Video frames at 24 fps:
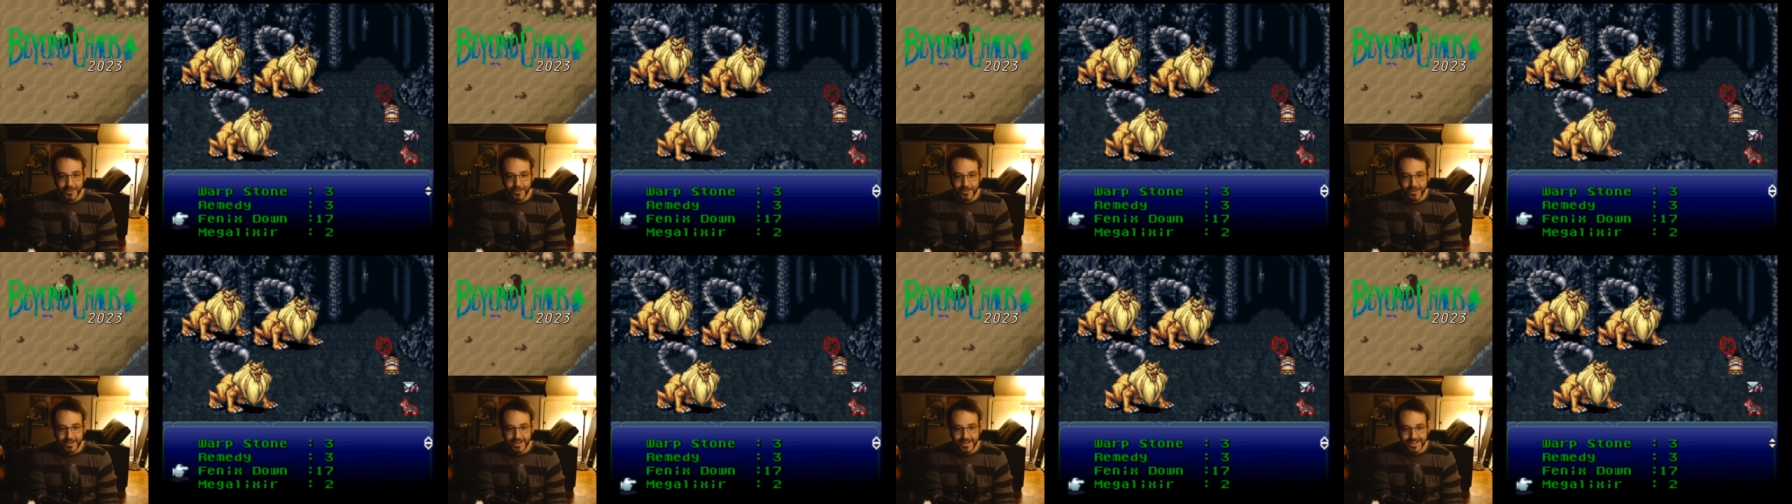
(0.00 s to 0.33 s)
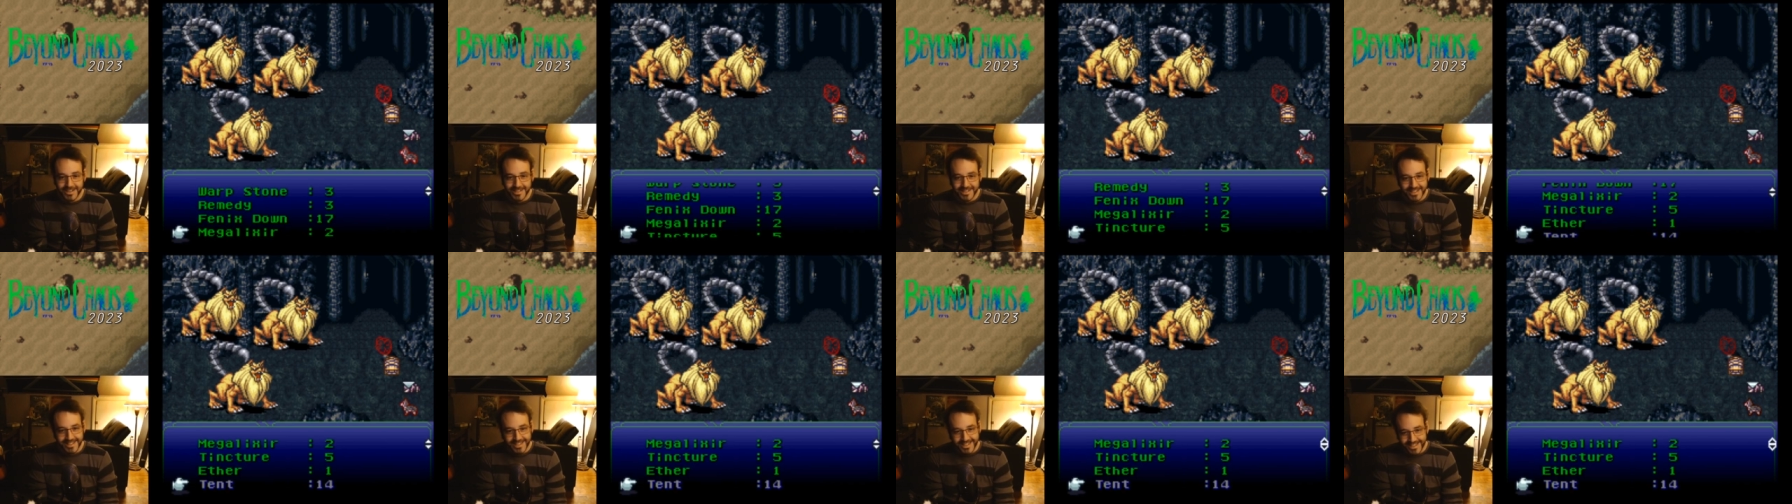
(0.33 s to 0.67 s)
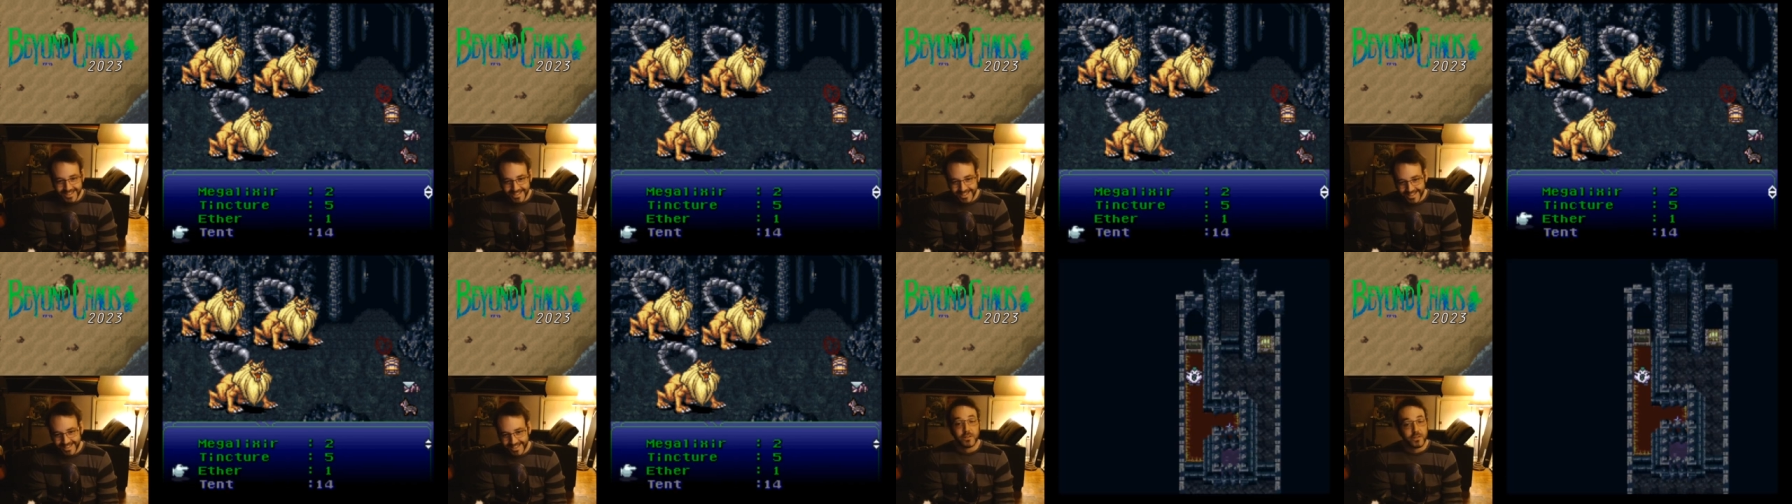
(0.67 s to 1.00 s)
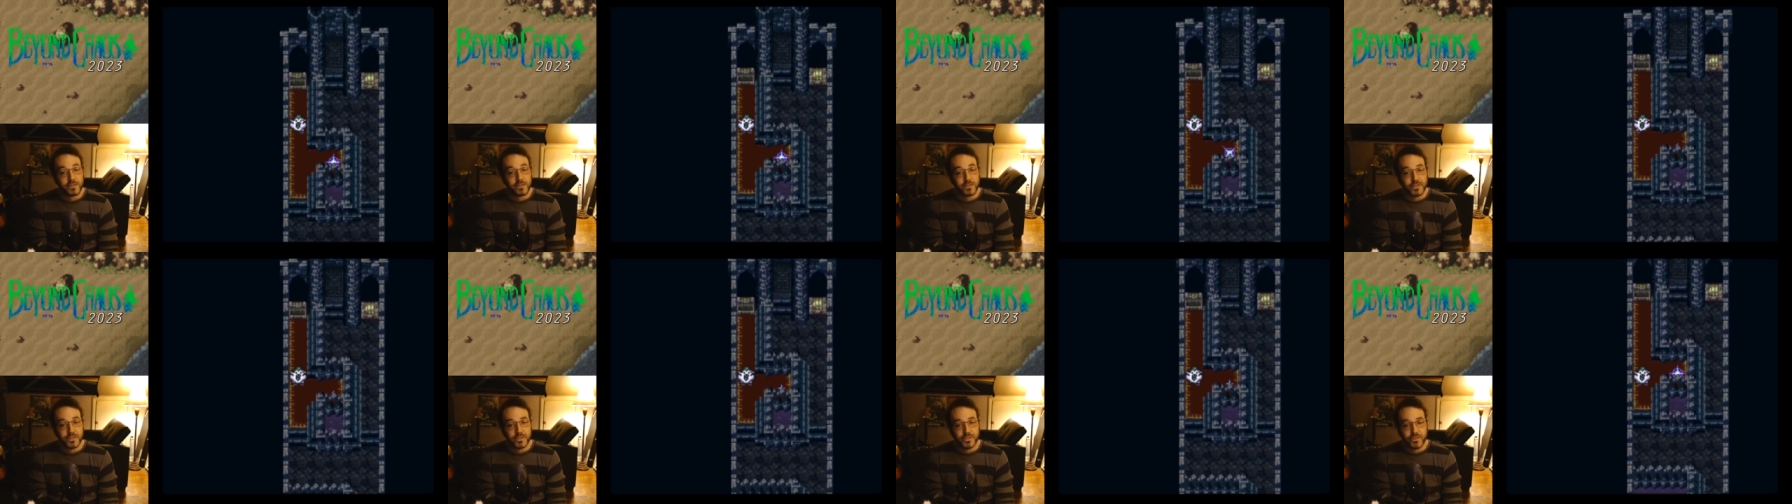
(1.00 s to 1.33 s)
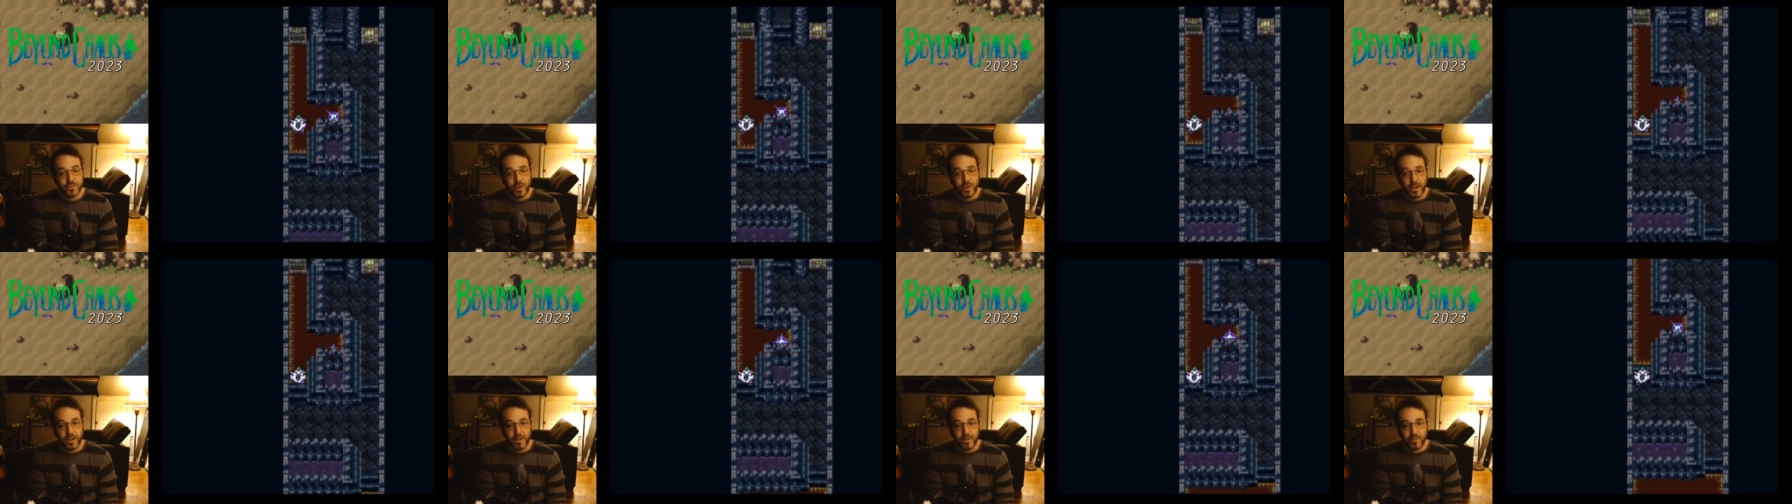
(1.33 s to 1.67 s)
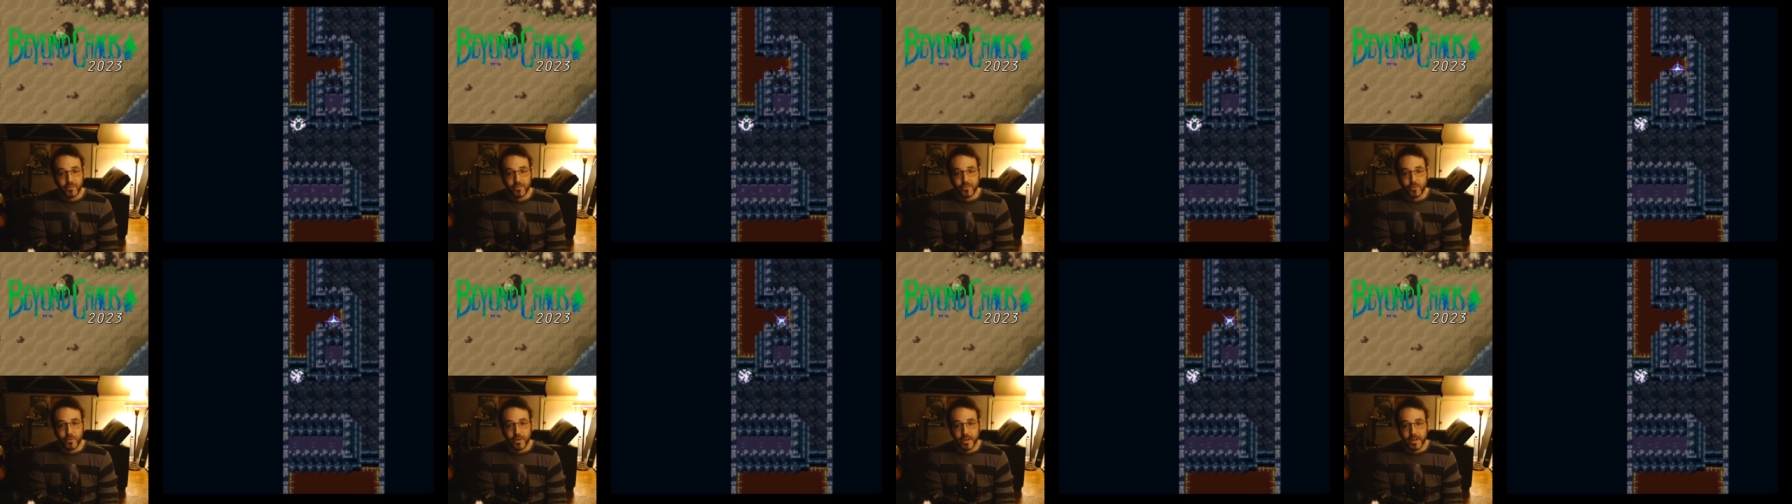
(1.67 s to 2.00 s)
Oh, there's the
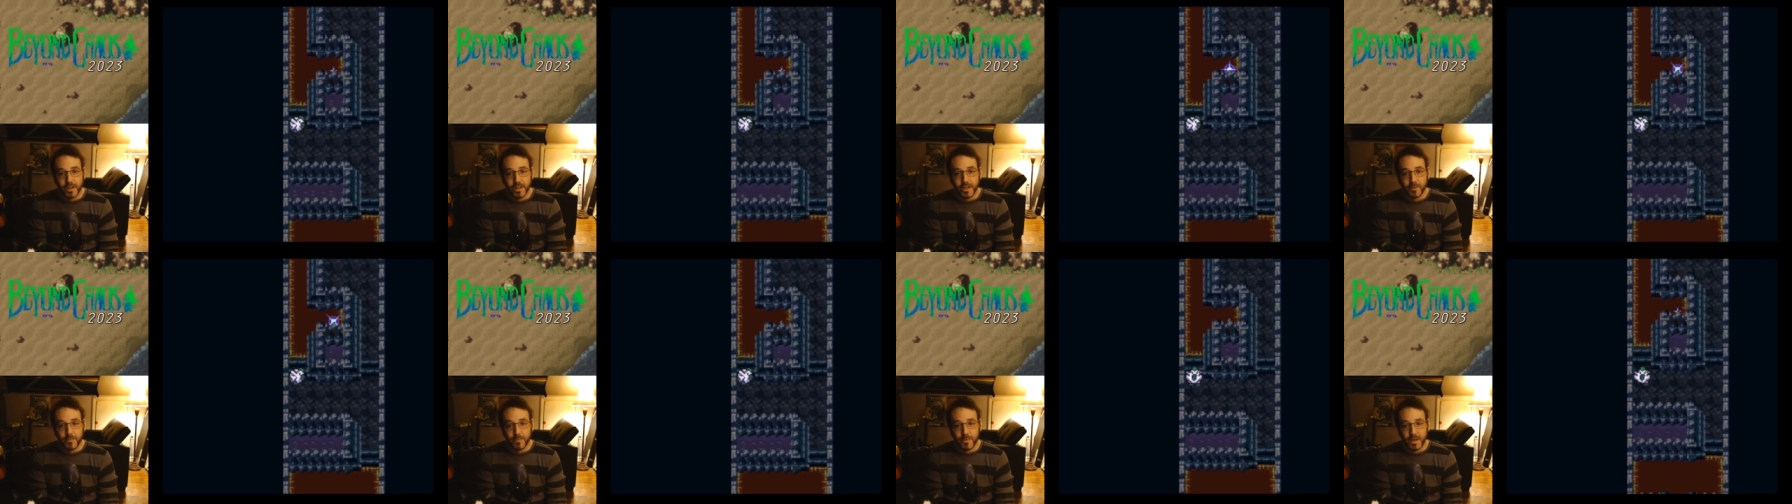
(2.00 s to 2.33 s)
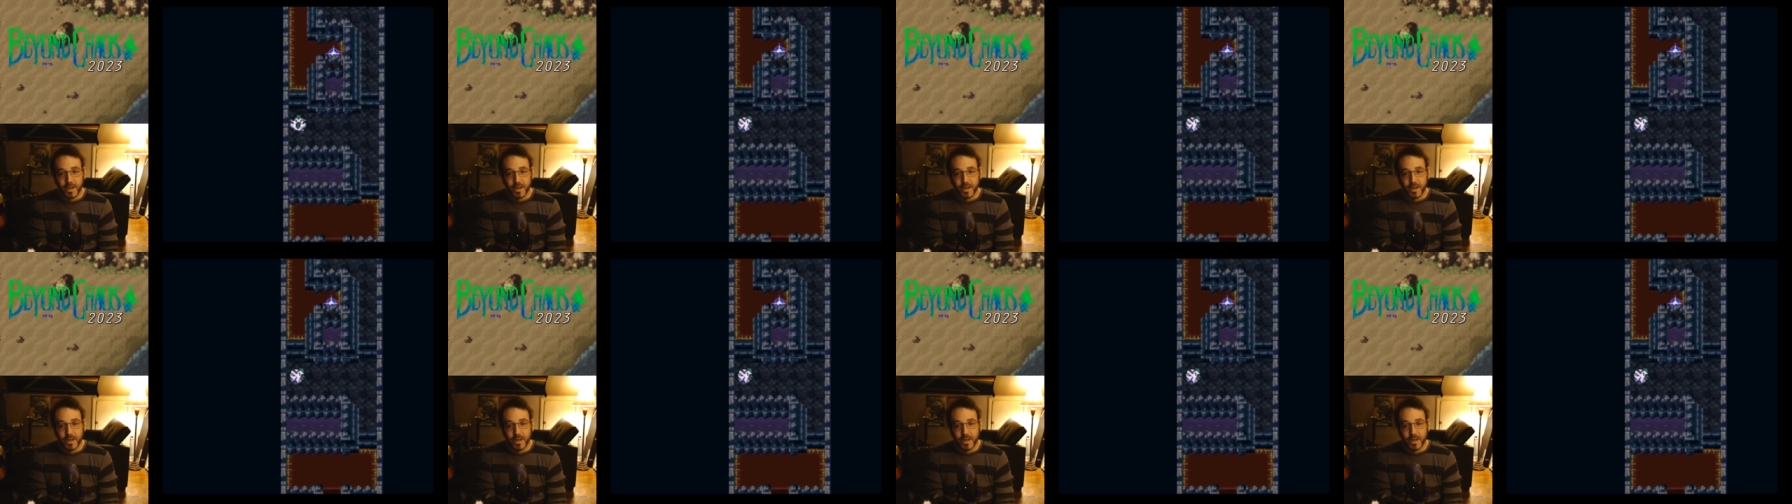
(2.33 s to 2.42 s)
strikers, so we can get